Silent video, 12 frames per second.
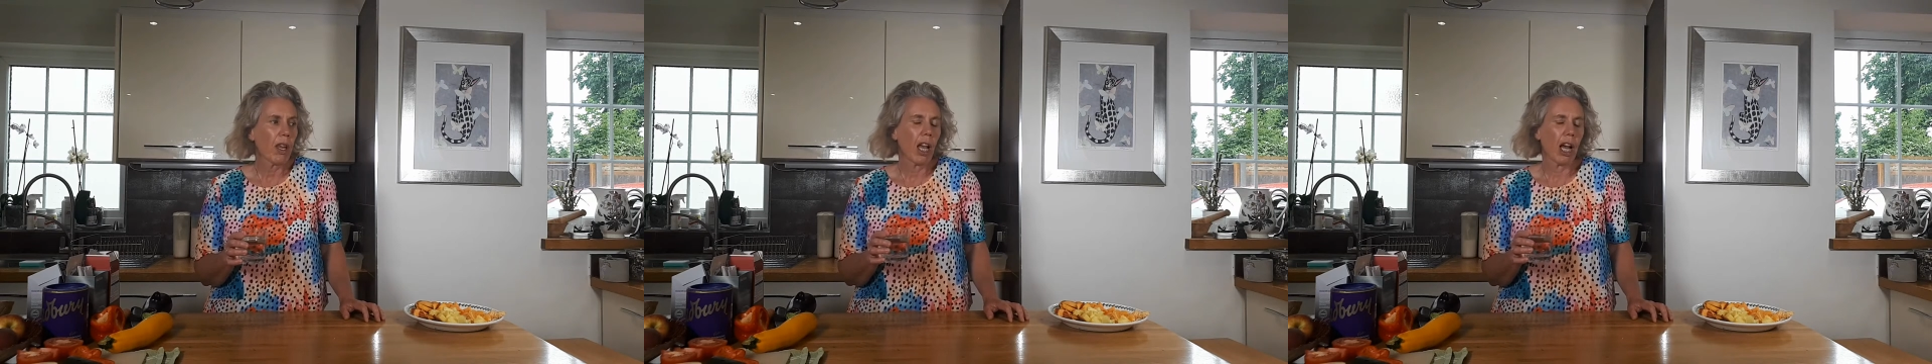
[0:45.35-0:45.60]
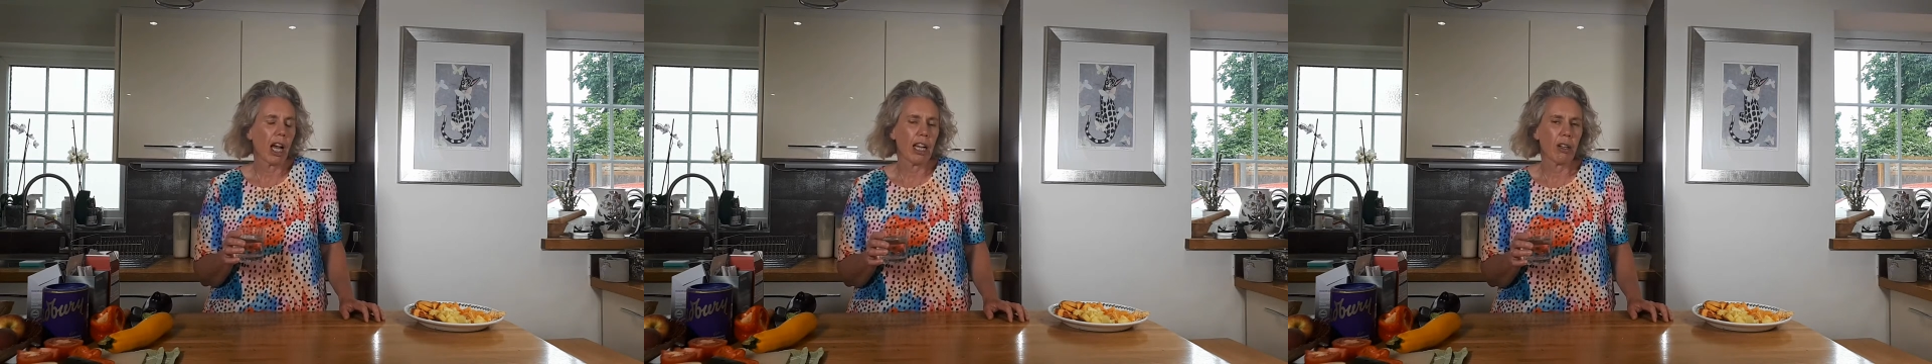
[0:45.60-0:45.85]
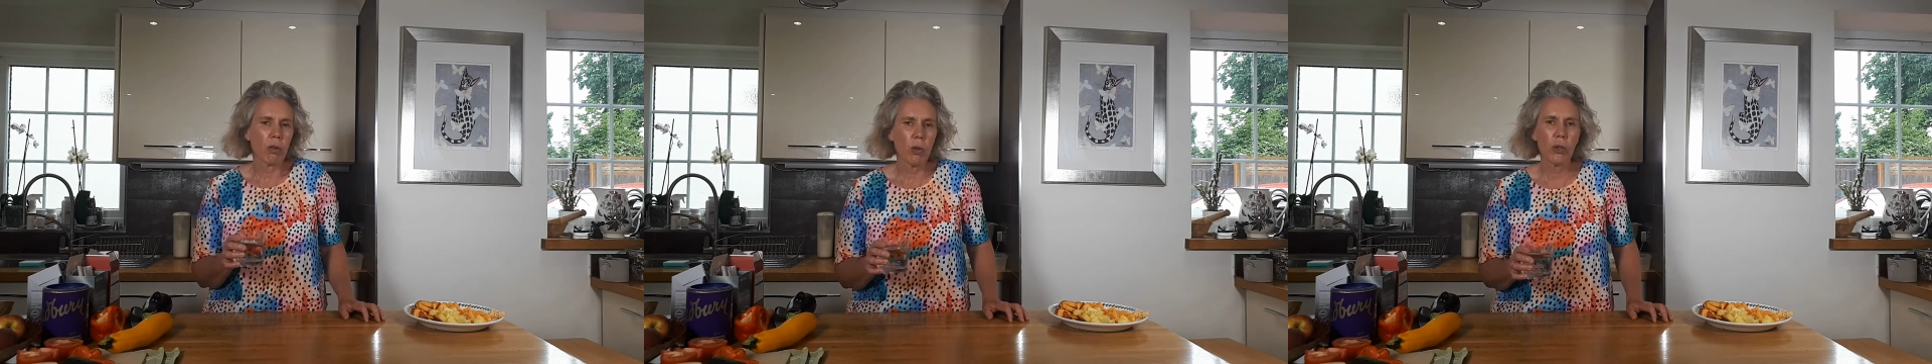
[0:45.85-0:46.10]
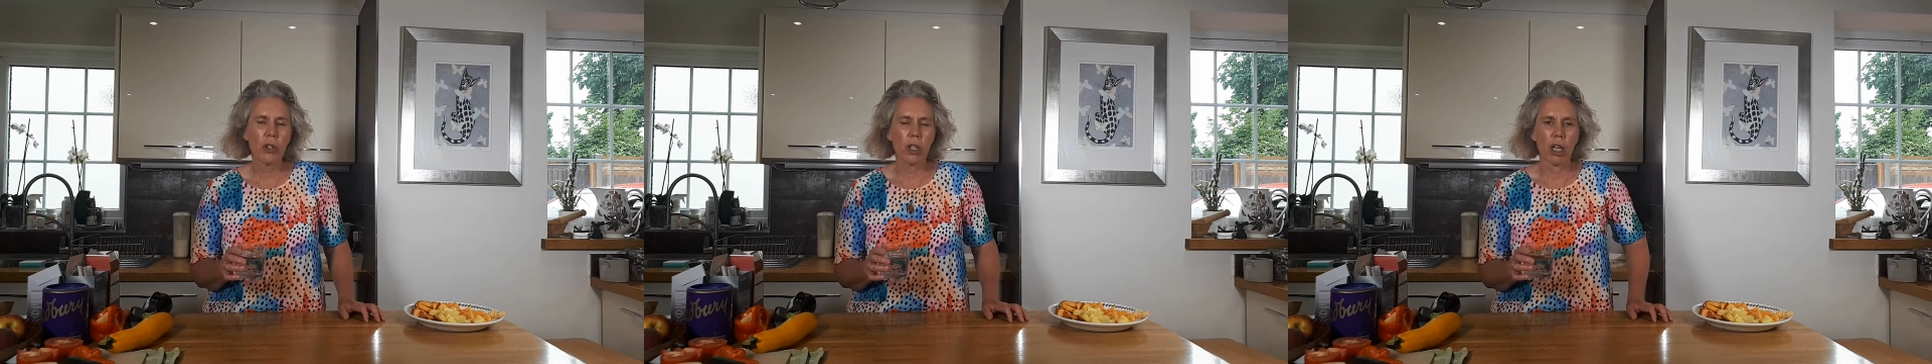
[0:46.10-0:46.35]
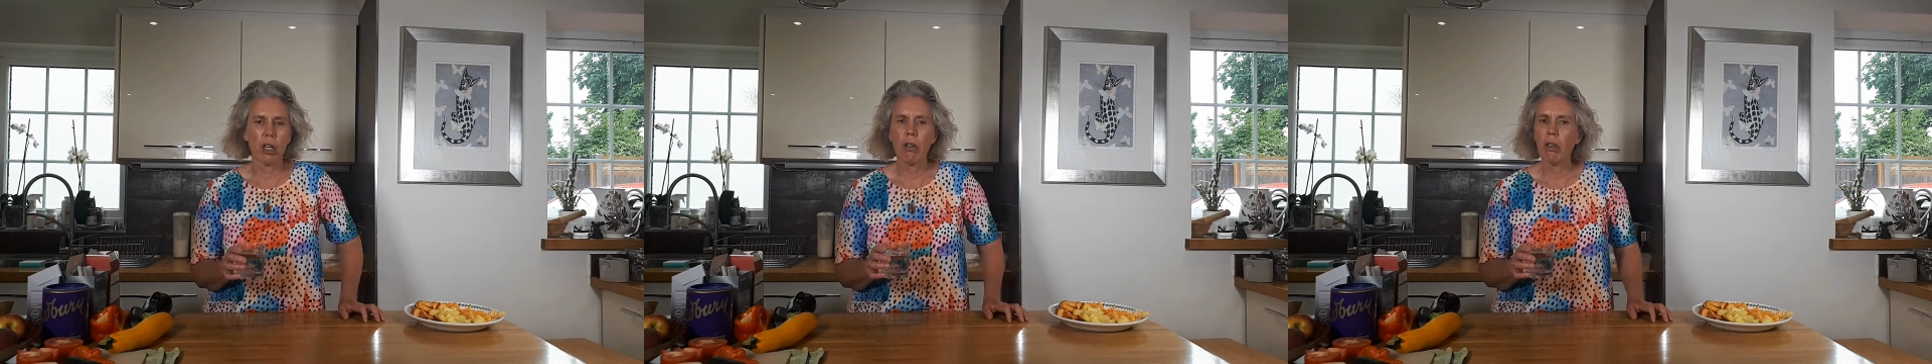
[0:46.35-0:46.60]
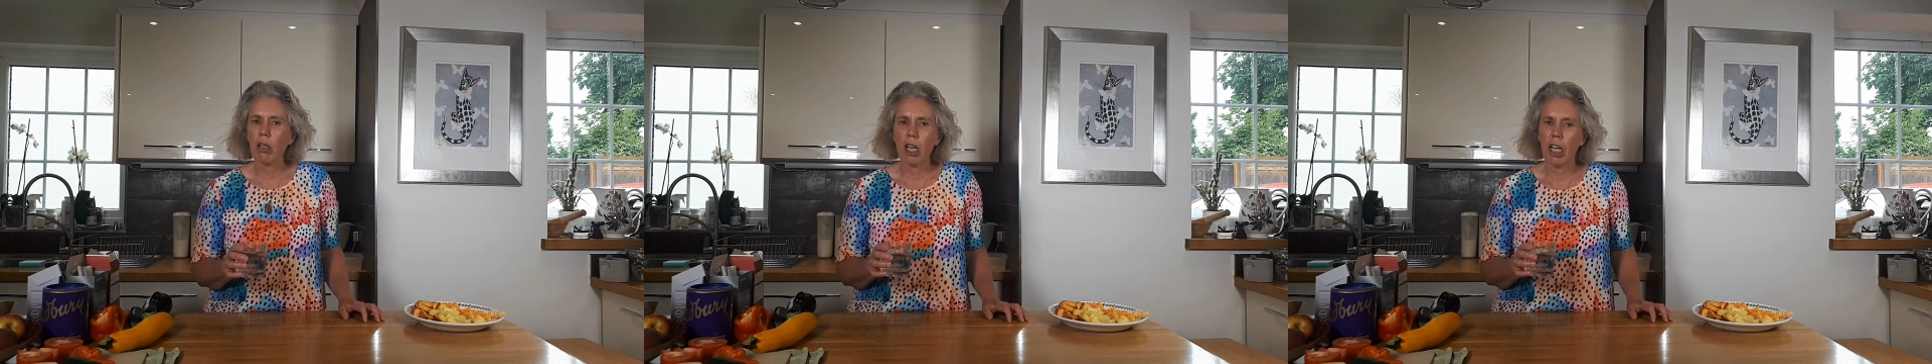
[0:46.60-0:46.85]
And
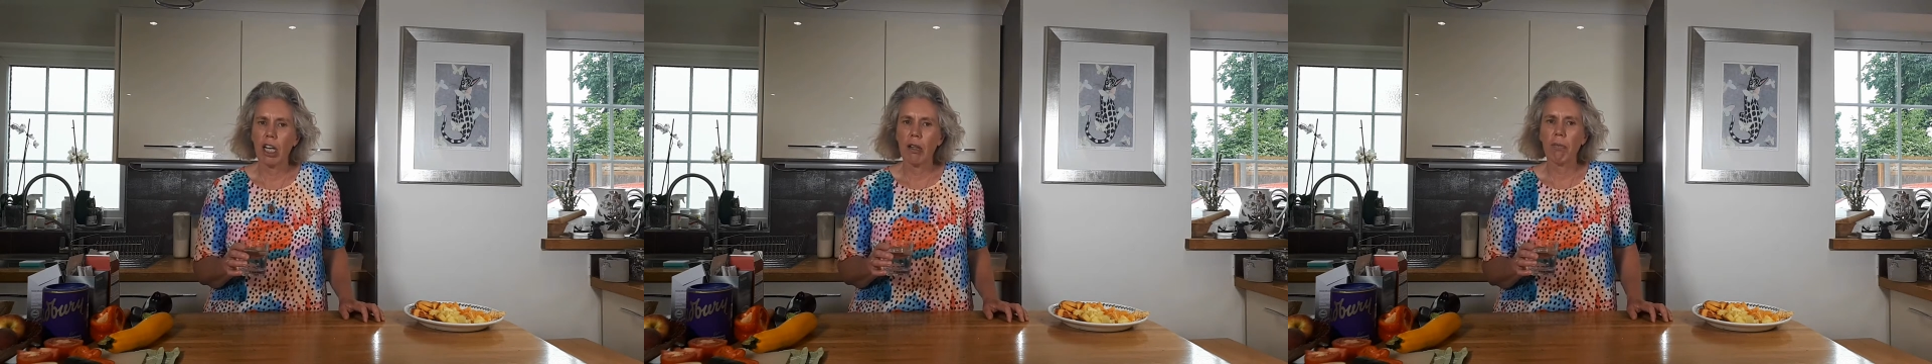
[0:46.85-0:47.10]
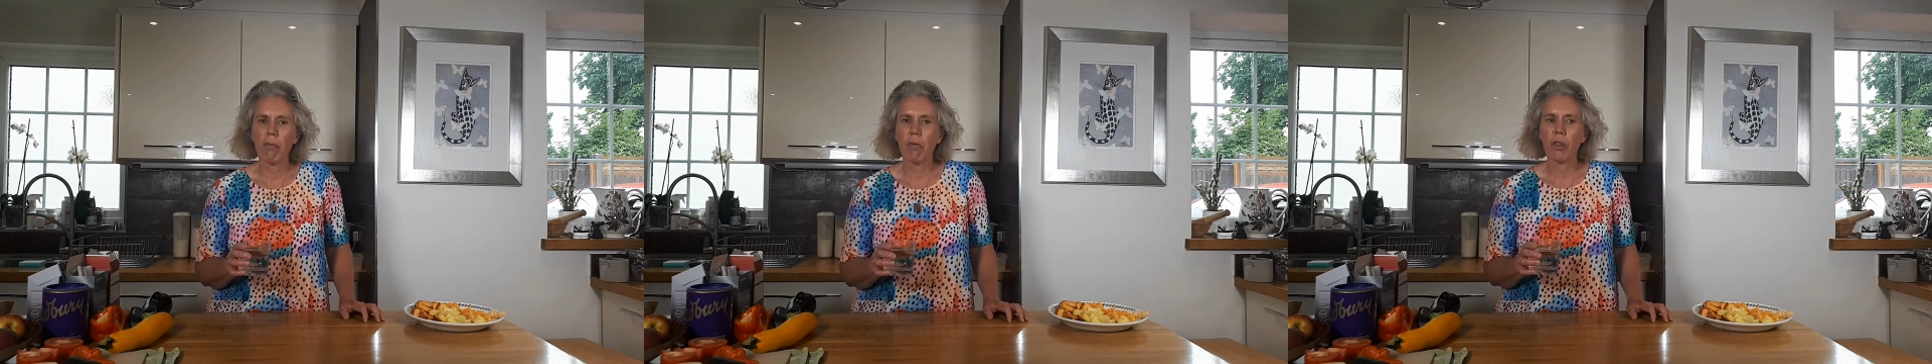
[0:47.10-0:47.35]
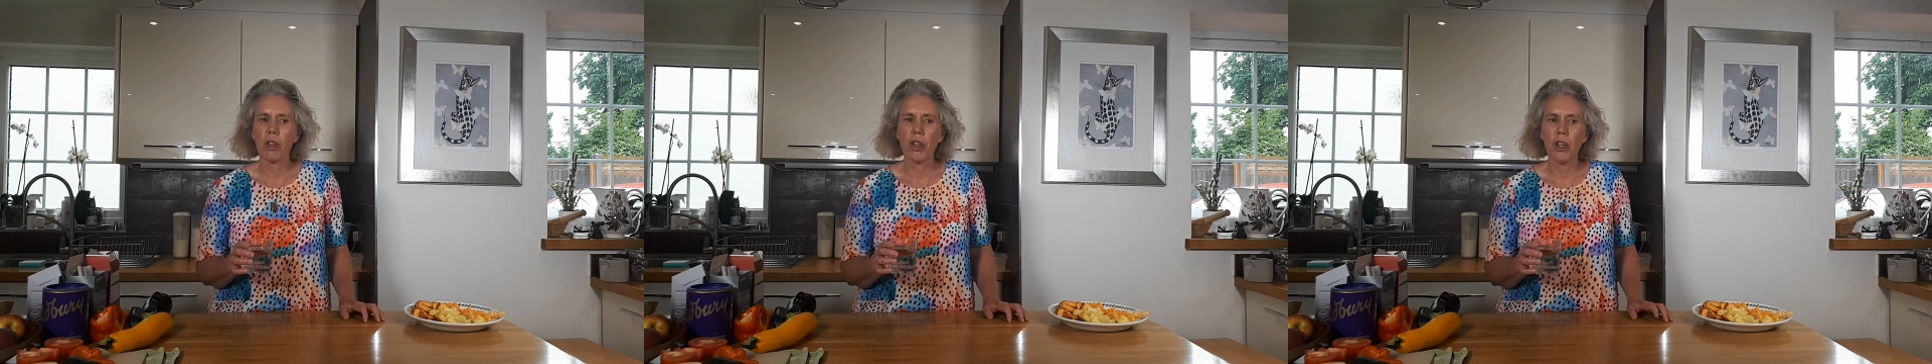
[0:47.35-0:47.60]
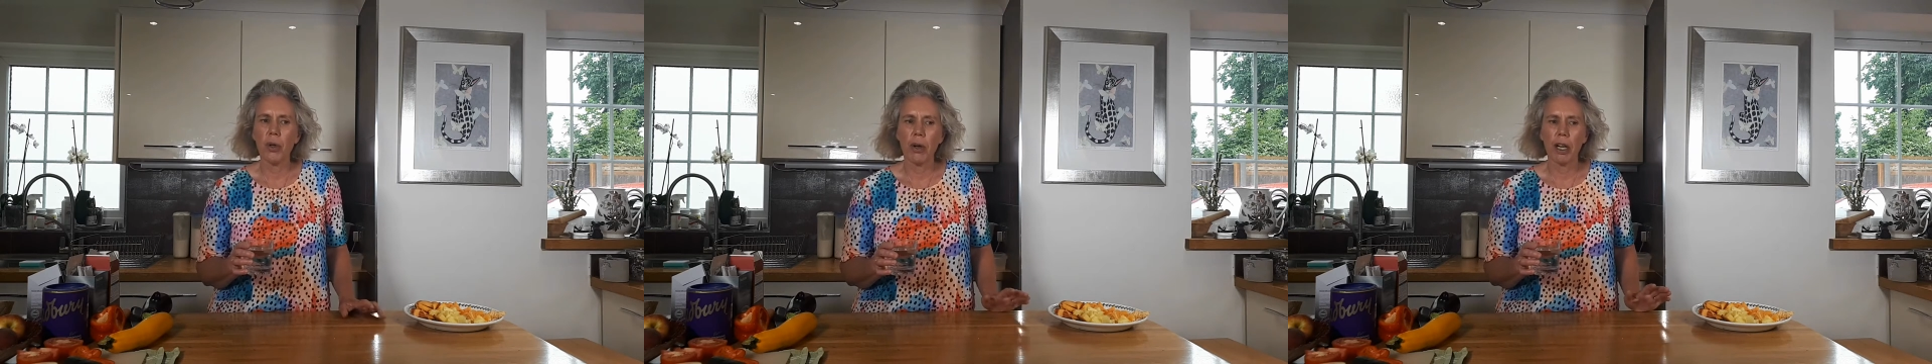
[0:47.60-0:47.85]
also you